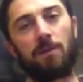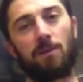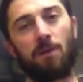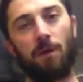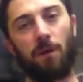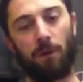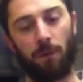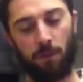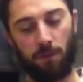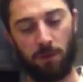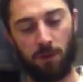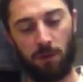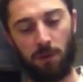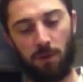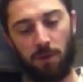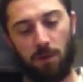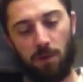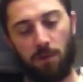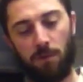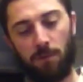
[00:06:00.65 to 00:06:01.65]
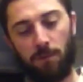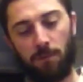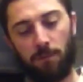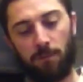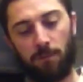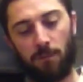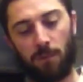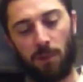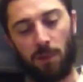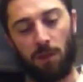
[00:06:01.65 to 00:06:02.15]
So,
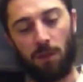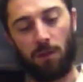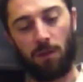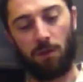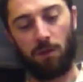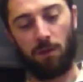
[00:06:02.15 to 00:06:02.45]
you know,